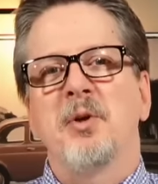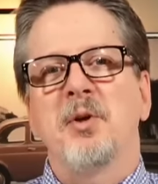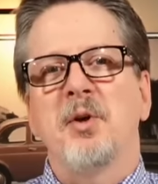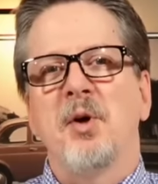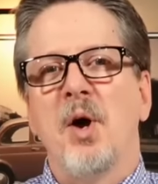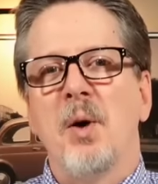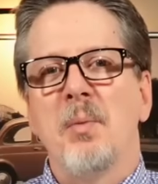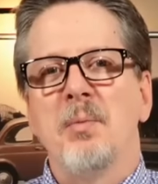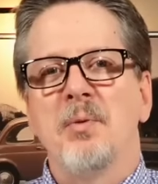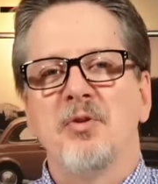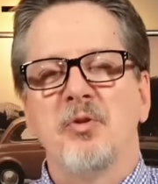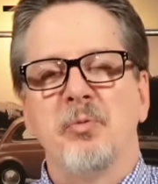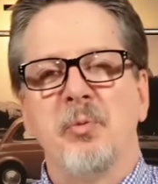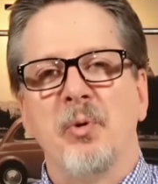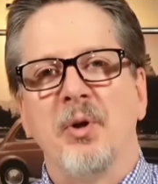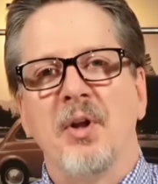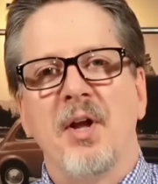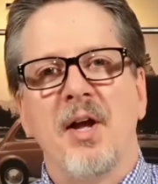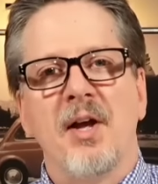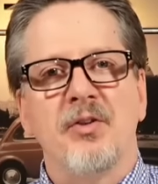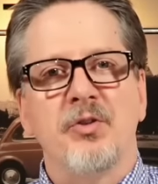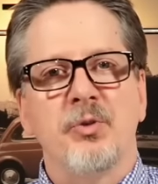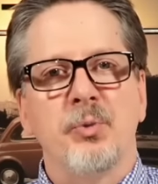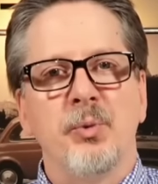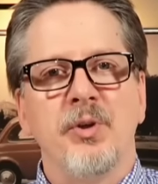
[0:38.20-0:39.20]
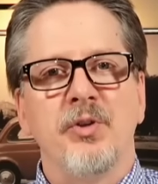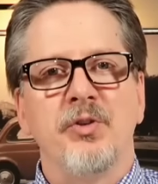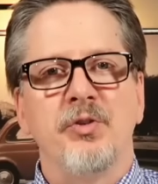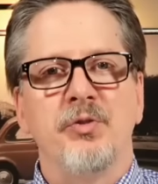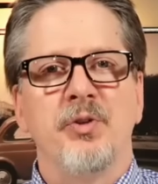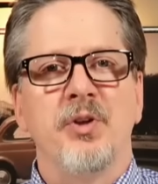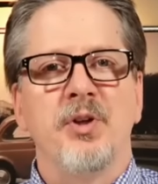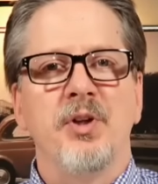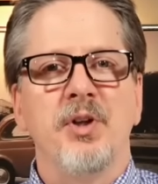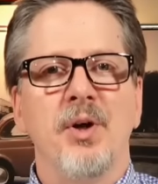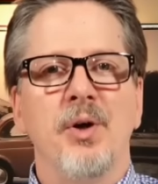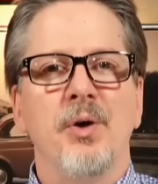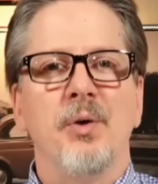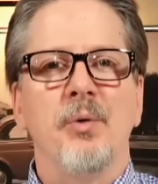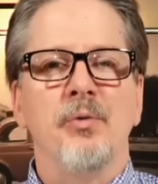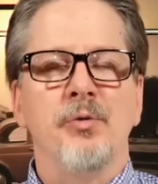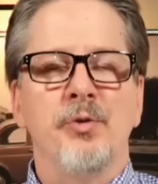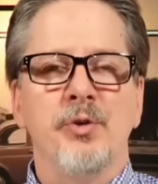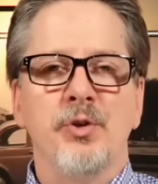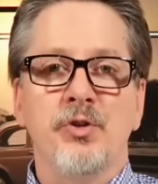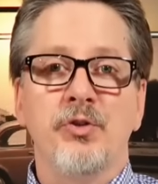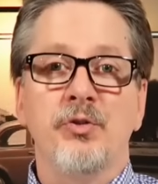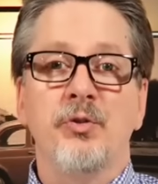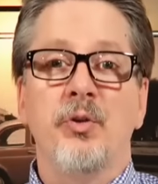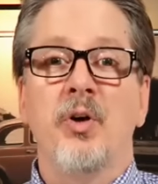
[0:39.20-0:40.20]
of comments about last week's video.
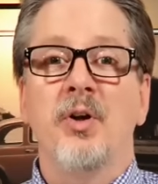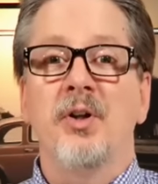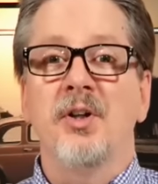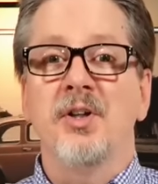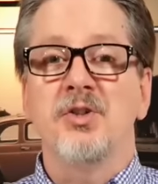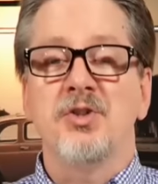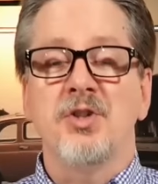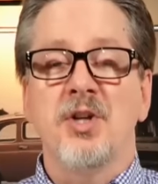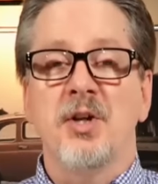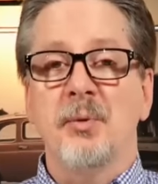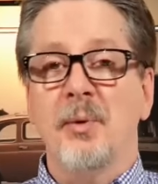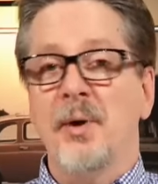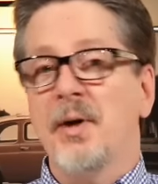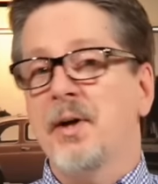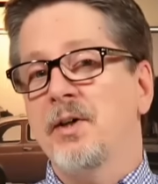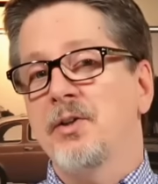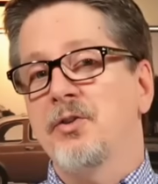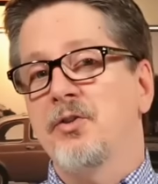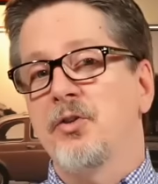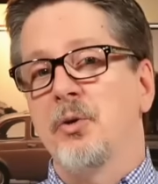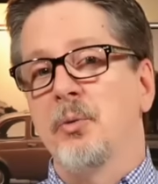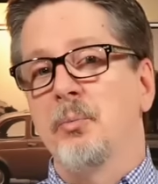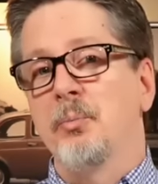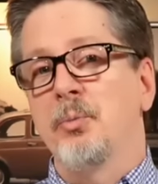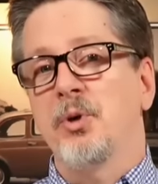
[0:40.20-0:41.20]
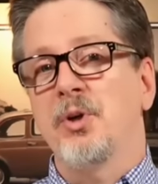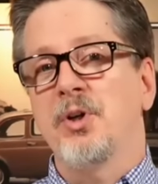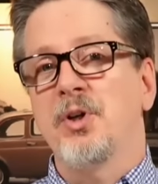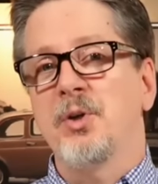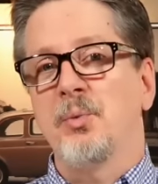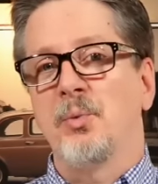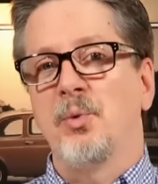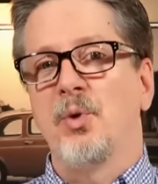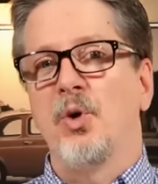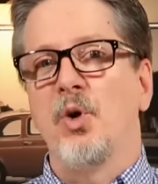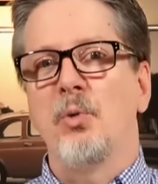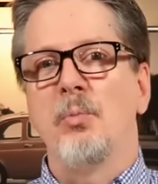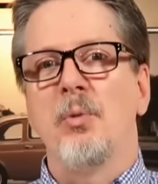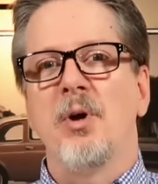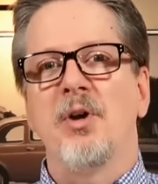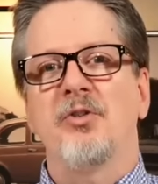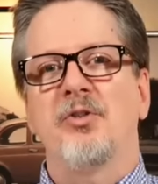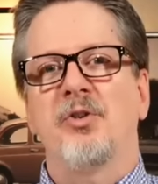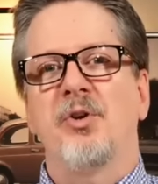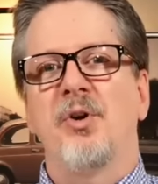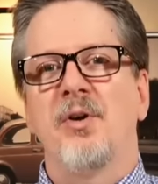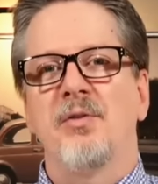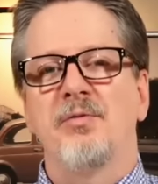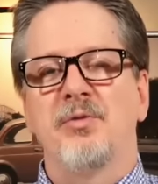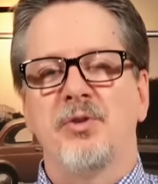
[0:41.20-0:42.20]
First of all, it generated some pretty
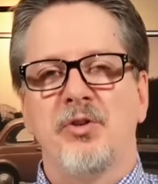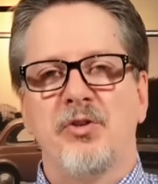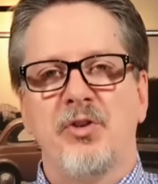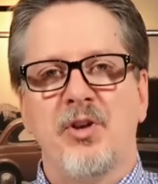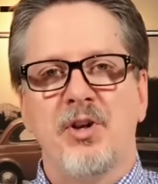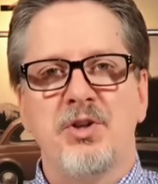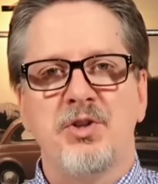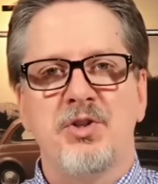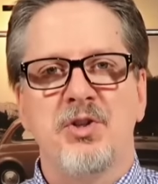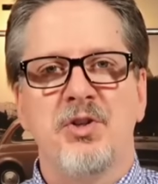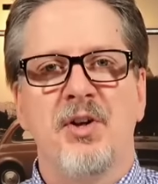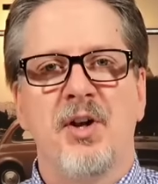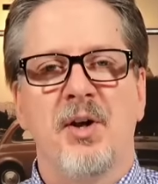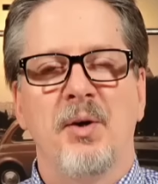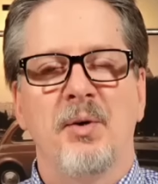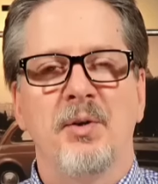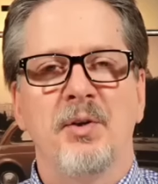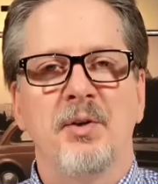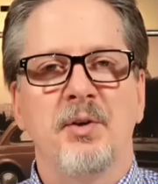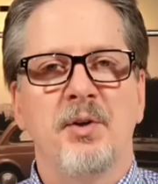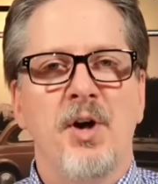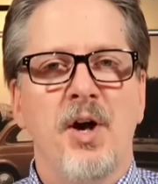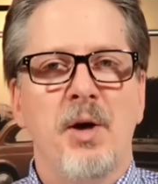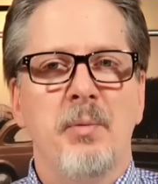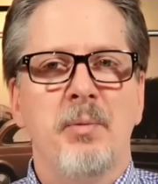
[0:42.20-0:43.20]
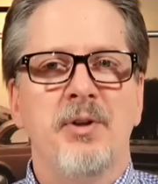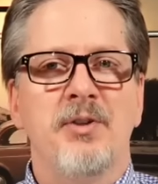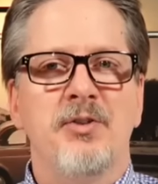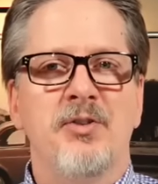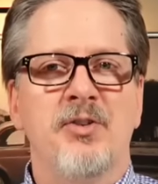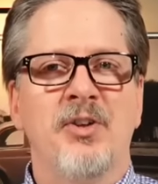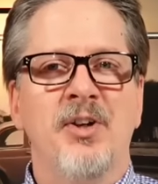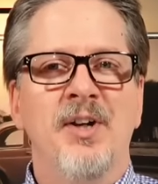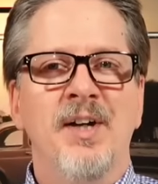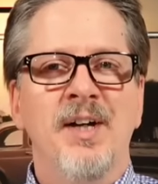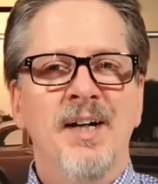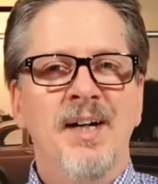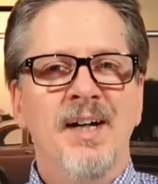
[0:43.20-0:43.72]
robust conversation down in the comments.